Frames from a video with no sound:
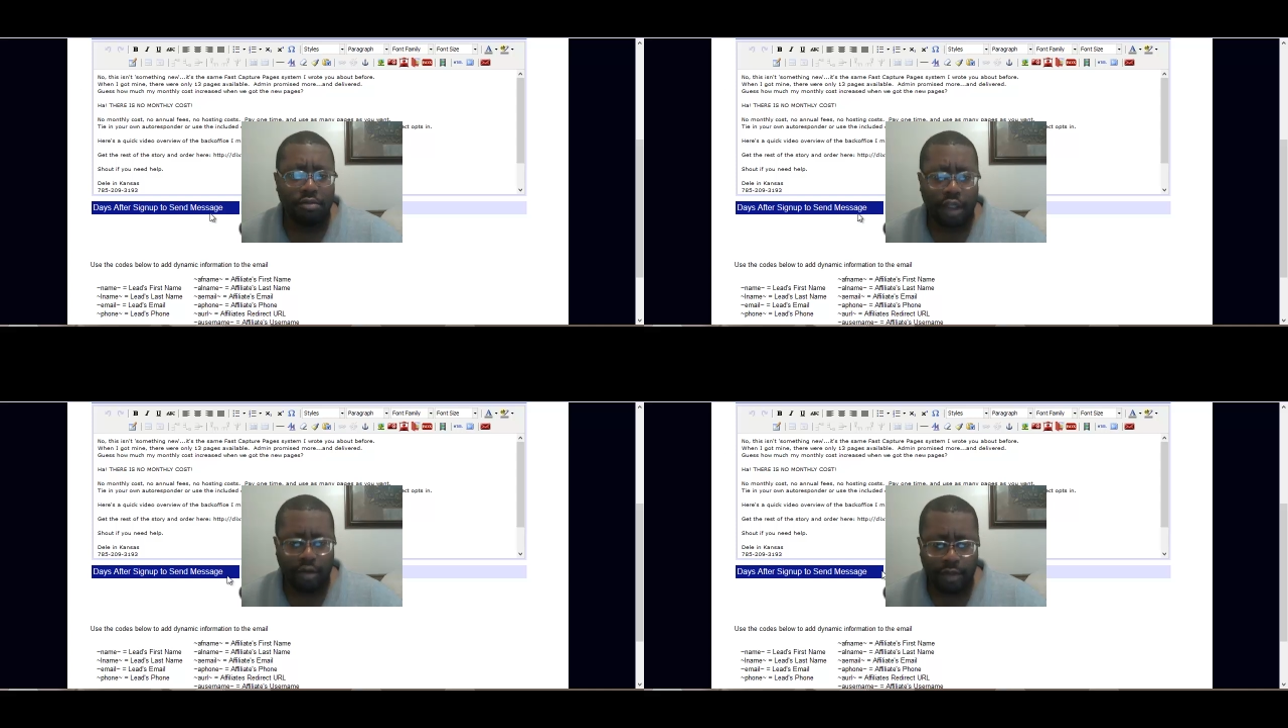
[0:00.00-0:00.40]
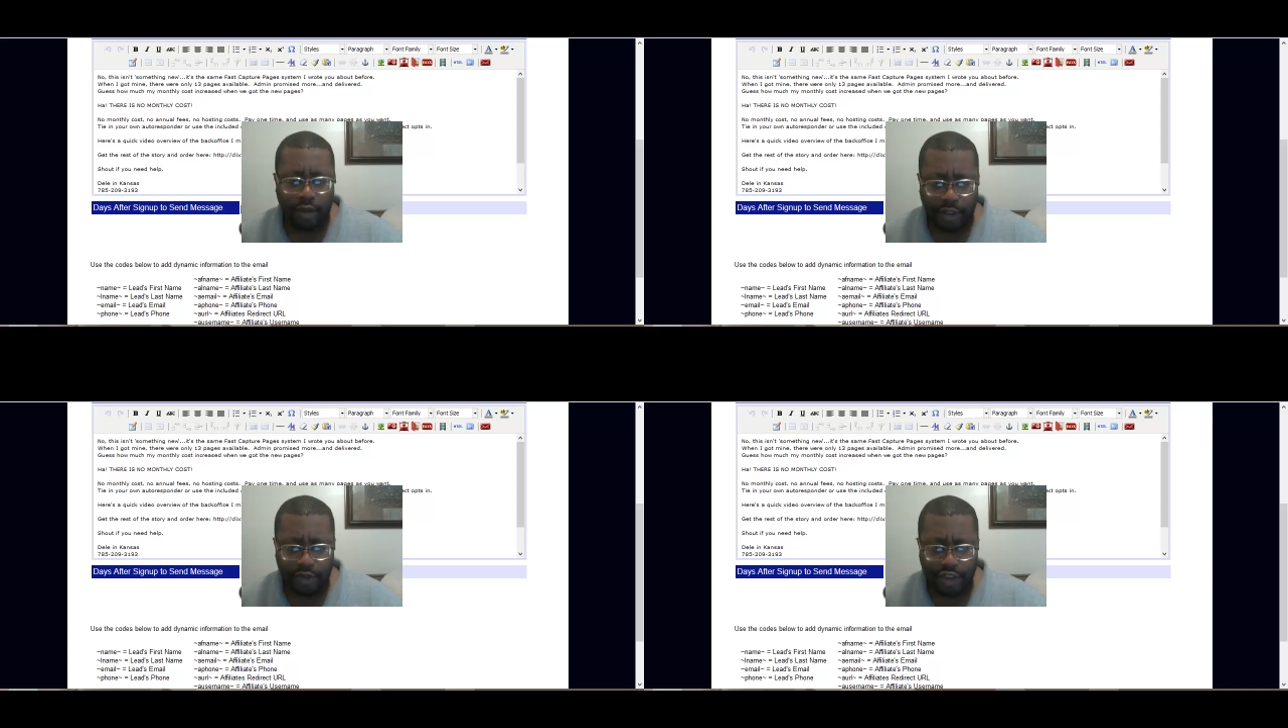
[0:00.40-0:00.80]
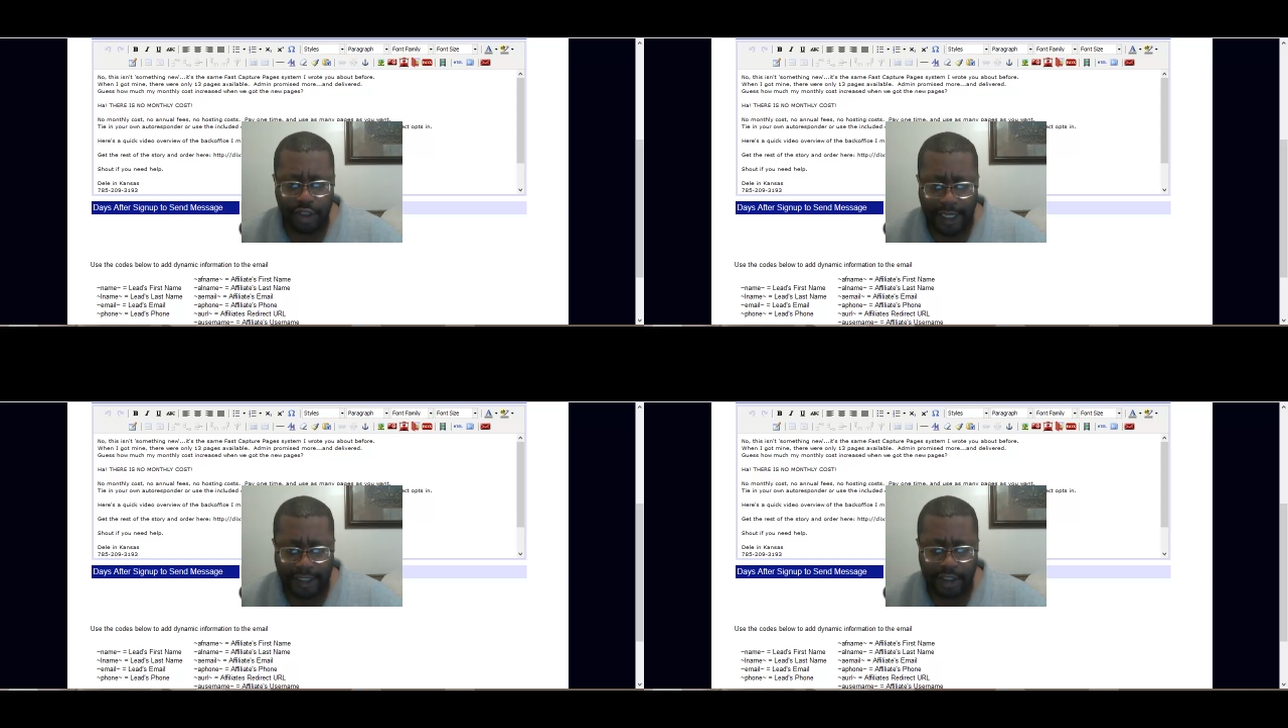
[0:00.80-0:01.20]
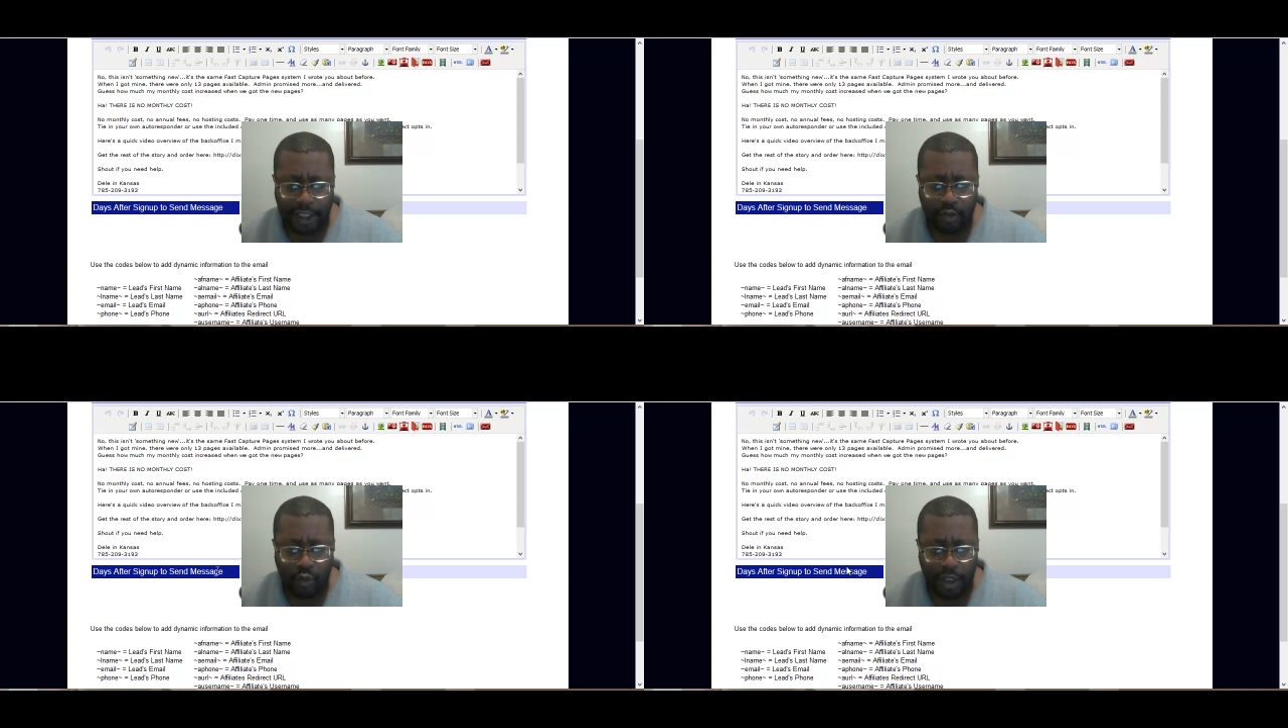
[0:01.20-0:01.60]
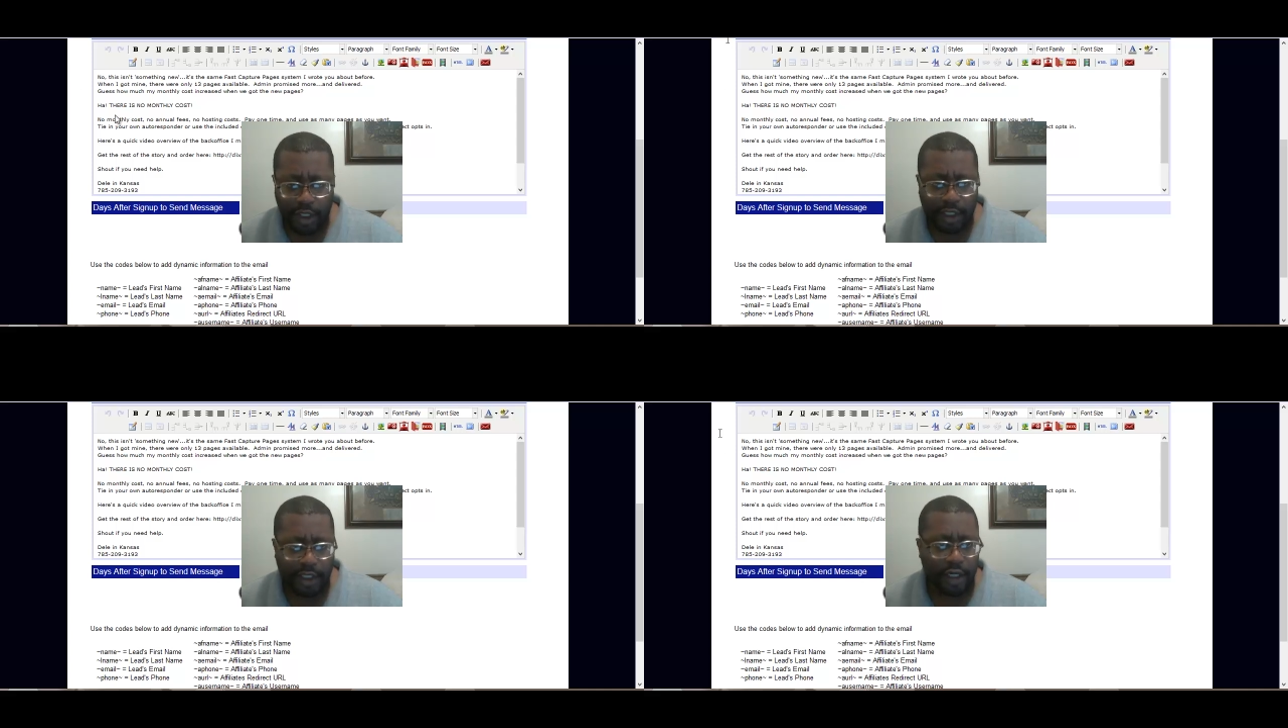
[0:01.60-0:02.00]
they'll get this the next day, 1
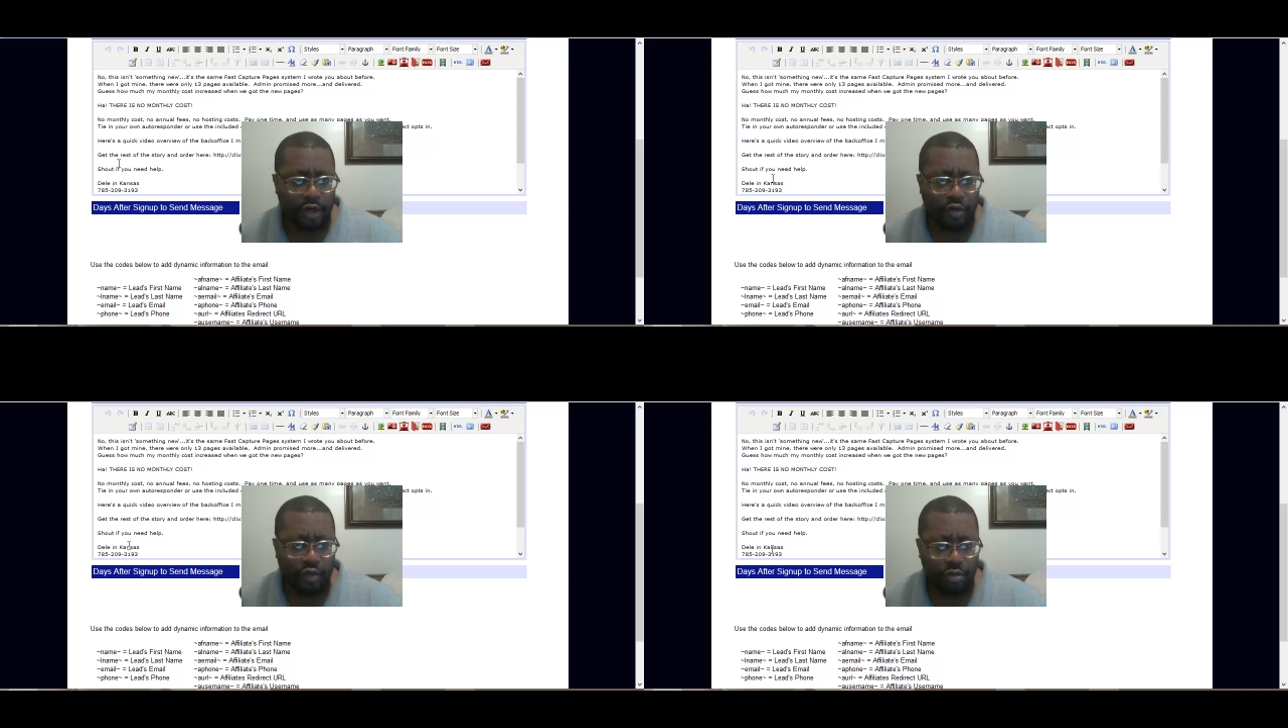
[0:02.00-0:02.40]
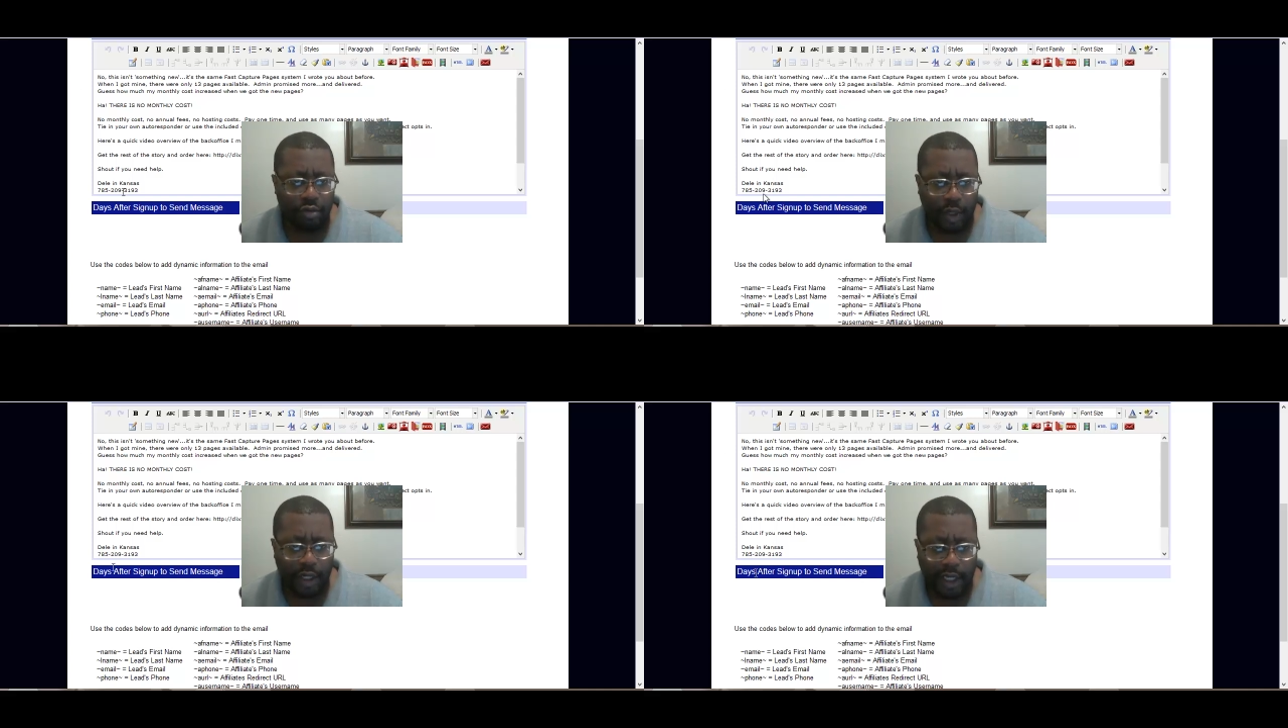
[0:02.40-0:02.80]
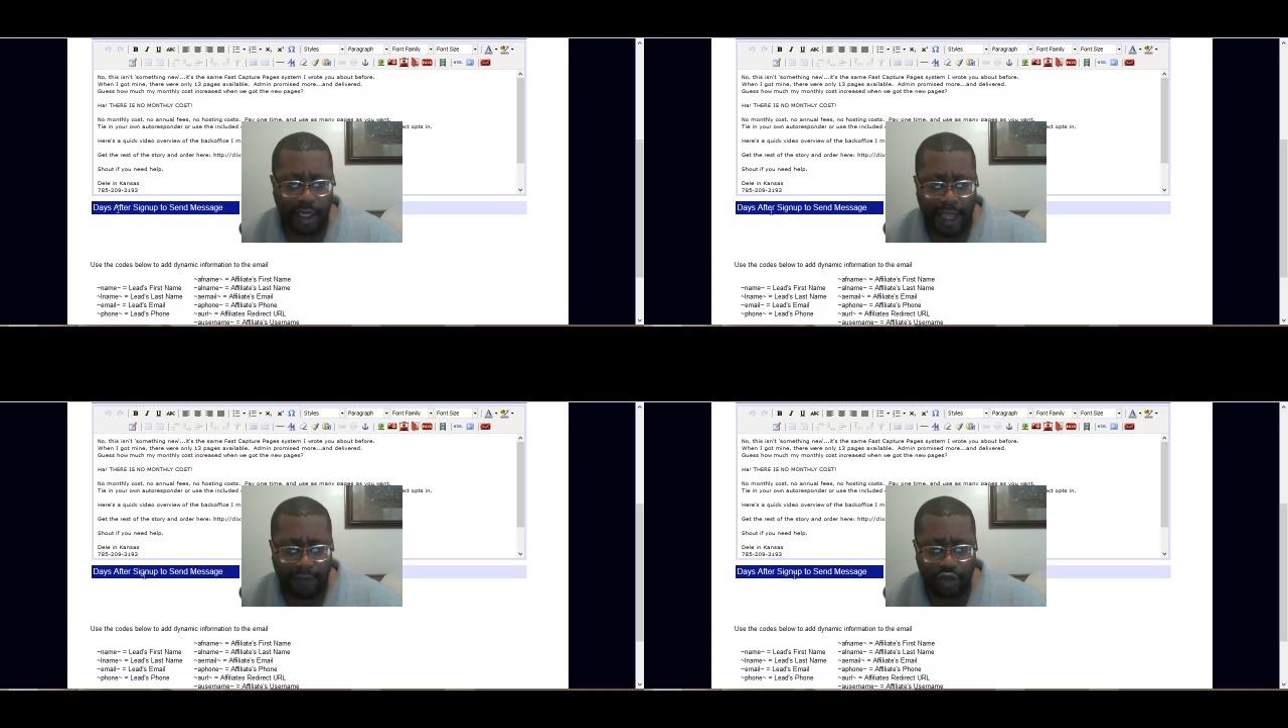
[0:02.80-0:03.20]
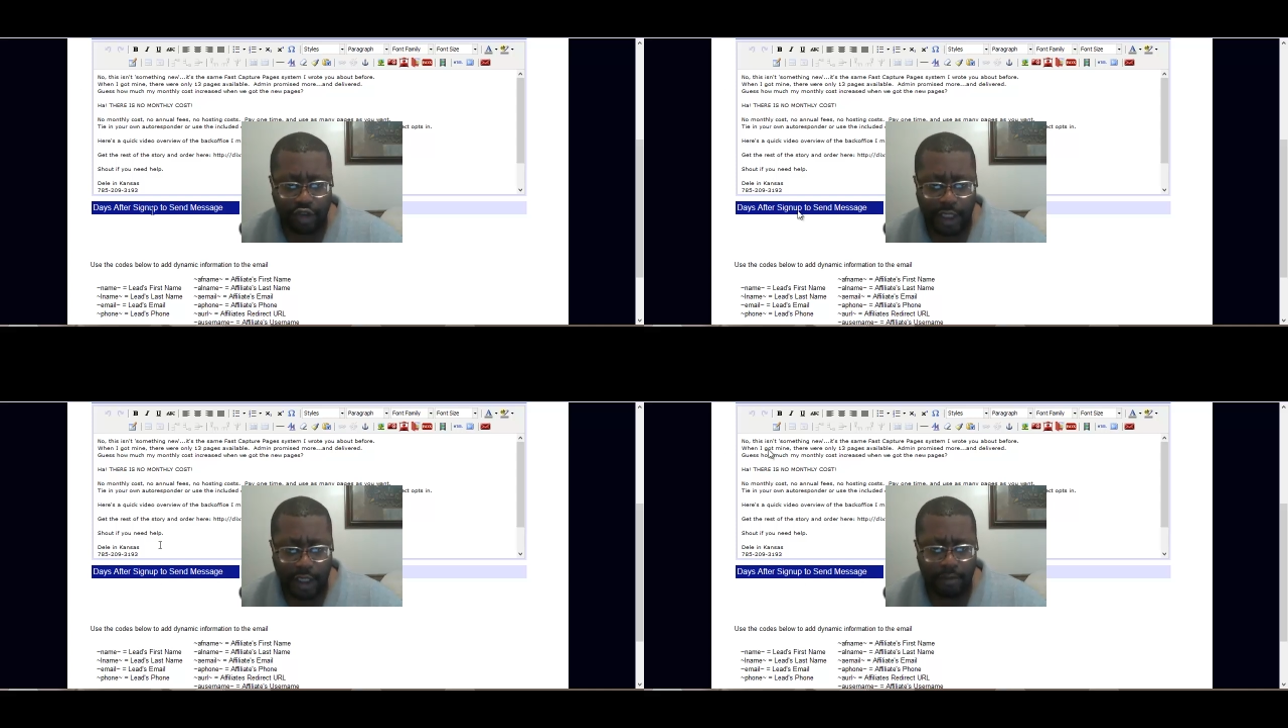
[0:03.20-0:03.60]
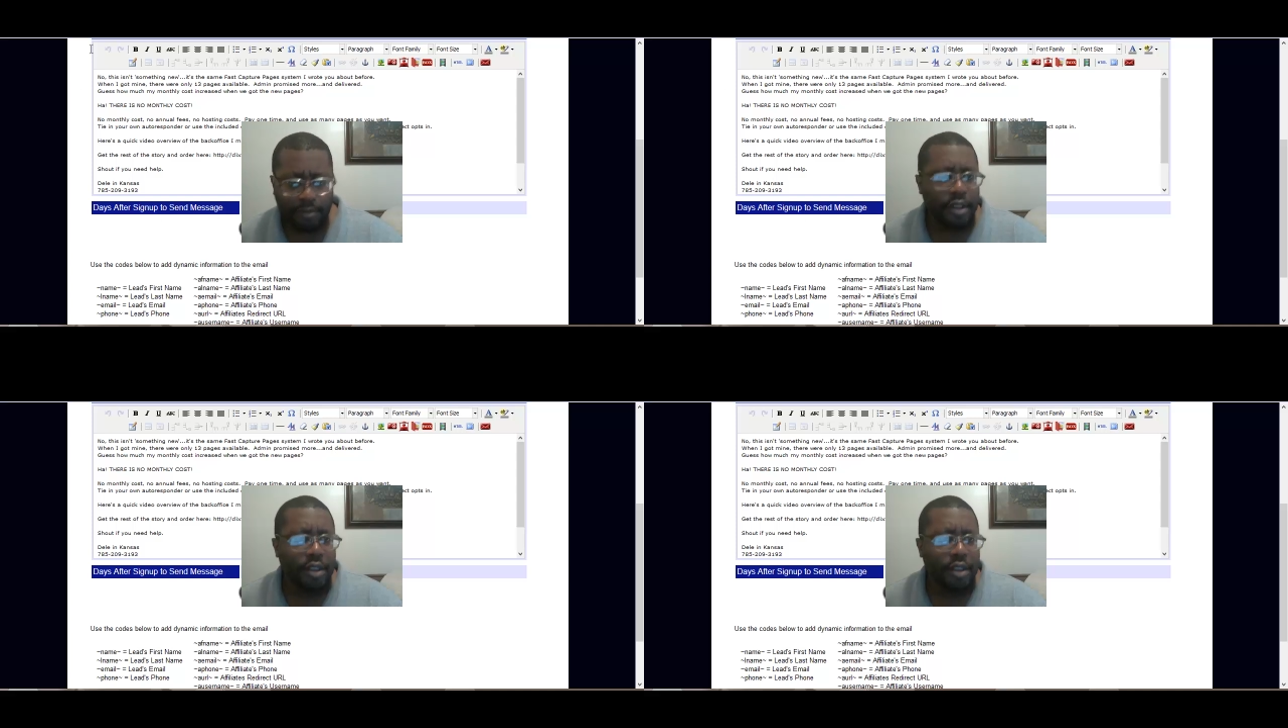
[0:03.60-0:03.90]
day later, 1 day after sign up.